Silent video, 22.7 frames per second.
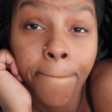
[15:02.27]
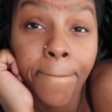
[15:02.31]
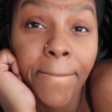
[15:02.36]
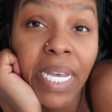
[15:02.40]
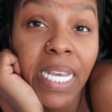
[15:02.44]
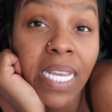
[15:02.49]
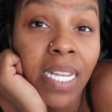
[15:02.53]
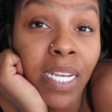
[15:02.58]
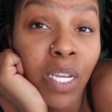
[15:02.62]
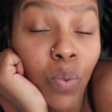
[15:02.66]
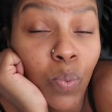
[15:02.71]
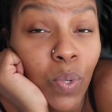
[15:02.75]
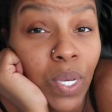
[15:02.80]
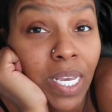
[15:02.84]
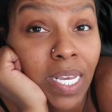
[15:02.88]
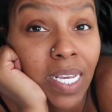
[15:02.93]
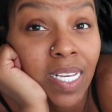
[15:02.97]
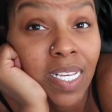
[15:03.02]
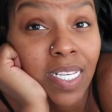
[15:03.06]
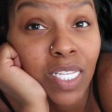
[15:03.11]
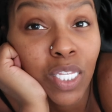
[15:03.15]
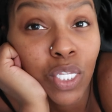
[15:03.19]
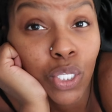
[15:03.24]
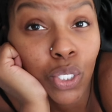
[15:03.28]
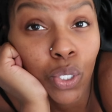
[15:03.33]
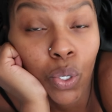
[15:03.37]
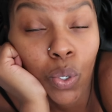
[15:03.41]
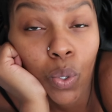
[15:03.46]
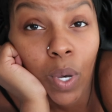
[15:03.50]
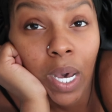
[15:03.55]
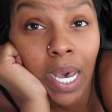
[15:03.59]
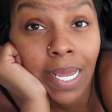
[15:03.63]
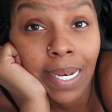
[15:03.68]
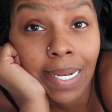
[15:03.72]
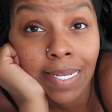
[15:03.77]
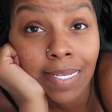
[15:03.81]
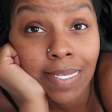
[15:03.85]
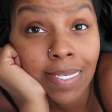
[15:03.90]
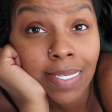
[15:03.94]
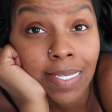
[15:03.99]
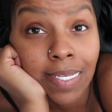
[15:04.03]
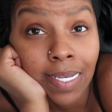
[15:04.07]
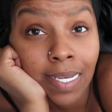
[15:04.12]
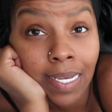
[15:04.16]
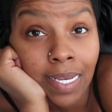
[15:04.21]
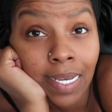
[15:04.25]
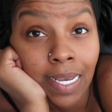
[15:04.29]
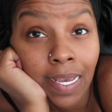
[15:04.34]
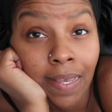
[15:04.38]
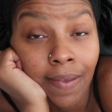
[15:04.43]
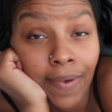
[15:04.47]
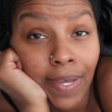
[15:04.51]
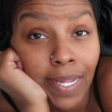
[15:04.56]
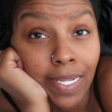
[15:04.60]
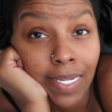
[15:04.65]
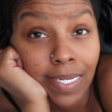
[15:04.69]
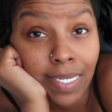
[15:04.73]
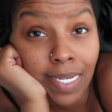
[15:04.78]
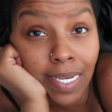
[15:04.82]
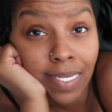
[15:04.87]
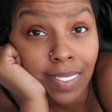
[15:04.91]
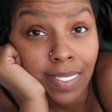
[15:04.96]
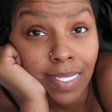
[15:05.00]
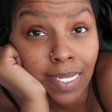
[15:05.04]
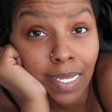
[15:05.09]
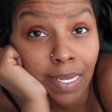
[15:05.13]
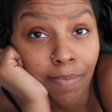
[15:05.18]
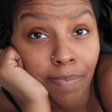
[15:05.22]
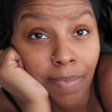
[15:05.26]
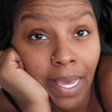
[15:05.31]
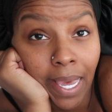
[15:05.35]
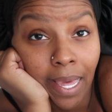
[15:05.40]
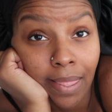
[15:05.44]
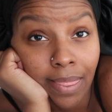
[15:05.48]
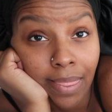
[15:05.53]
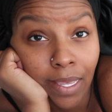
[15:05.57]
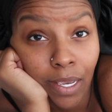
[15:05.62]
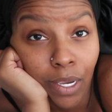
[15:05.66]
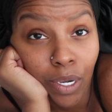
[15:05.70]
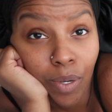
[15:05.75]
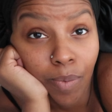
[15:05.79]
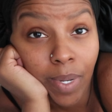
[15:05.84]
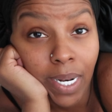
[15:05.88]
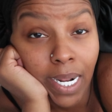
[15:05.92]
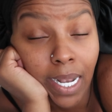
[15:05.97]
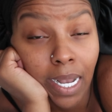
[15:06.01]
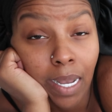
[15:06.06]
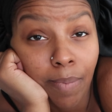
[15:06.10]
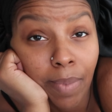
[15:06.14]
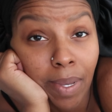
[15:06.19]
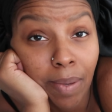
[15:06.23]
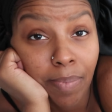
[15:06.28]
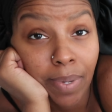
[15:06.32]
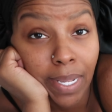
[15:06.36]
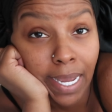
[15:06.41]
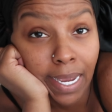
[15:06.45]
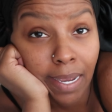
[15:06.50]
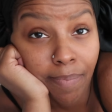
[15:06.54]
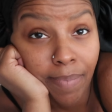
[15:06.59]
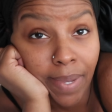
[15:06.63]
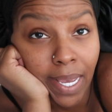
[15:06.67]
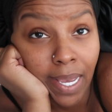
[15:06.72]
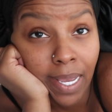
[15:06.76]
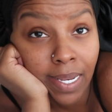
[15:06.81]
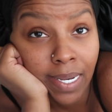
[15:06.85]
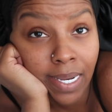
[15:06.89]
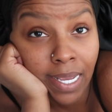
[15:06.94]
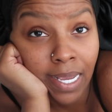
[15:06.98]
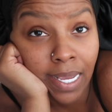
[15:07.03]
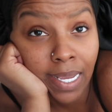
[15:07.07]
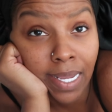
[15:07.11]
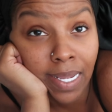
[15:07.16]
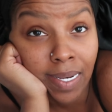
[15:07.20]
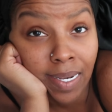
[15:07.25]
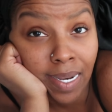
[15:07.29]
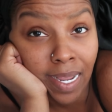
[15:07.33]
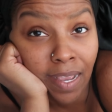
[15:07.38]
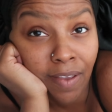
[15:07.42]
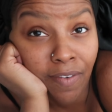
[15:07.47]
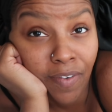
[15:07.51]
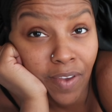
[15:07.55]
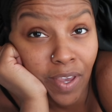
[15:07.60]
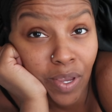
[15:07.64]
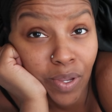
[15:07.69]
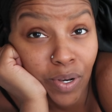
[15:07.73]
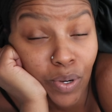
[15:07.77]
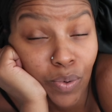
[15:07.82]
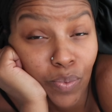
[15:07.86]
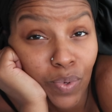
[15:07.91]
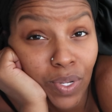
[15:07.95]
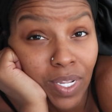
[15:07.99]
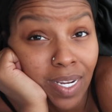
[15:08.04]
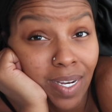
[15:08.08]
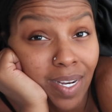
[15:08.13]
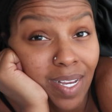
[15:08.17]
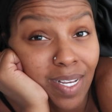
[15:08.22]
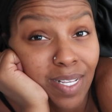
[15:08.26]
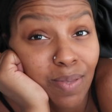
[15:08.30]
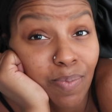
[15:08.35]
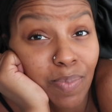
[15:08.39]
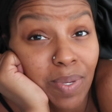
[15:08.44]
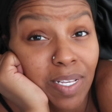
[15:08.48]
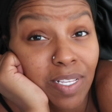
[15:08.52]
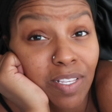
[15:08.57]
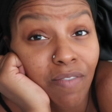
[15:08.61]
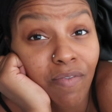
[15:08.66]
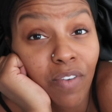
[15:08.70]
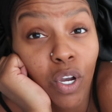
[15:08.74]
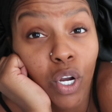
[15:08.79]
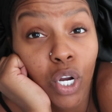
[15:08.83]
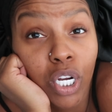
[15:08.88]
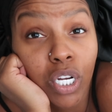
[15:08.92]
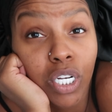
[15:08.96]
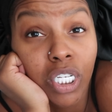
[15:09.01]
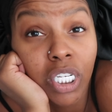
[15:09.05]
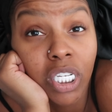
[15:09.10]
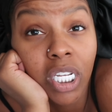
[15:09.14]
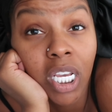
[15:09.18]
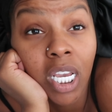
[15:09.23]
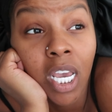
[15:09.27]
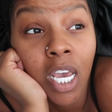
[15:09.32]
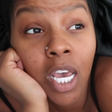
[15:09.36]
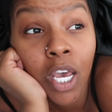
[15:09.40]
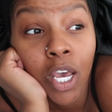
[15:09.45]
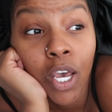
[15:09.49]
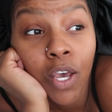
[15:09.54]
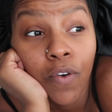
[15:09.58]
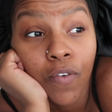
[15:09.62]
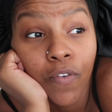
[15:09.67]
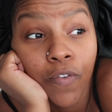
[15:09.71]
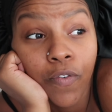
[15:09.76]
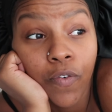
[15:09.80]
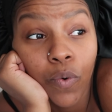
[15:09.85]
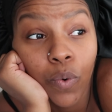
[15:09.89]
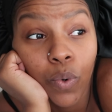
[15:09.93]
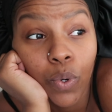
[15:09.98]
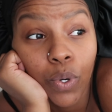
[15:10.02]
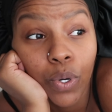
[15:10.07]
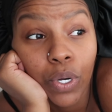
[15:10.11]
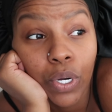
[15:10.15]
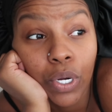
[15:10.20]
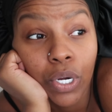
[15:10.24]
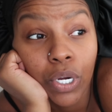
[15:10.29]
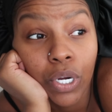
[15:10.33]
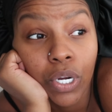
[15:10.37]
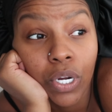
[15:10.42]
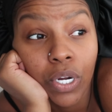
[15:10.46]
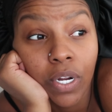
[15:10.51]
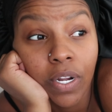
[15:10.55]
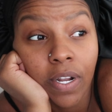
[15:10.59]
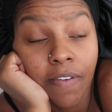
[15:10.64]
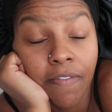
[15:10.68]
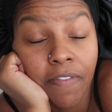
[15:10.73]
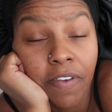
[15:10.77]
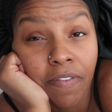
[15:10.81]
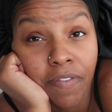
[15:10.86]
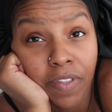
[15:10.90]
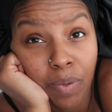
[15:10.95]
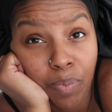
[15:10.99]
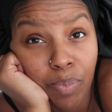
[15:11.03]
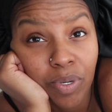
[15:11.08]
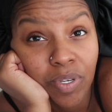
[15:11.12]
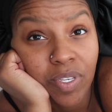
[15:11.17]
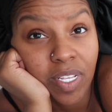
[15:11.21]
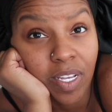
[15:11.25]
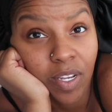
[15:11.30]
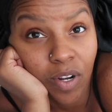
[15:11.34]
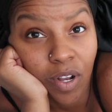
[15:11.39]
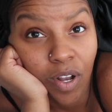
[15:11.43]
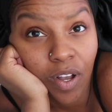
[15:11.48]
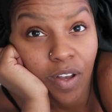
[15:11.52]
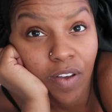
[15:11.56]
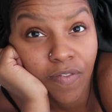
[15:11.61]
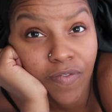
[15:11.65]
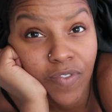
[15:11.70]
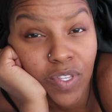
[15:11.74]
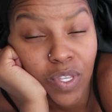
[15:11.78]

But anyways, so I didn't see a Valentine's Day mat there. But I got my black mat and I found a really nice piece of art for 50% off.